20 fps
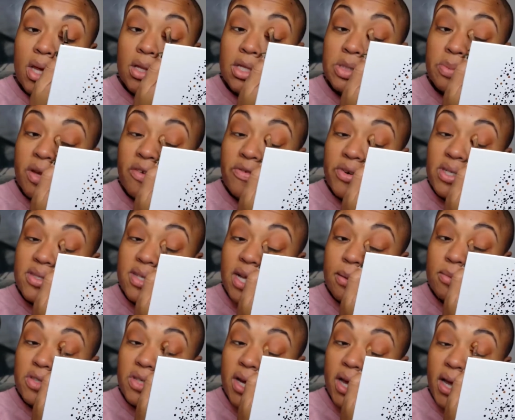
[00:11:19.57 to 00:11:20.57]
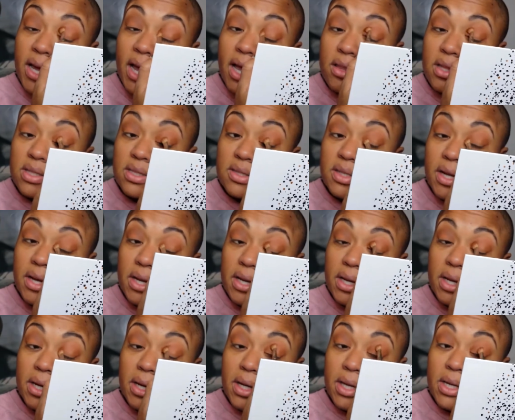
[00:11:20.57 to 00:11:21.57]
is my first time trying out this
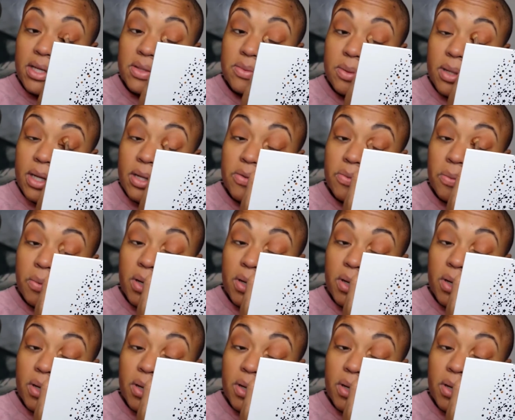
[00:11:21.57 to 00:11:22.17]
technique, and it's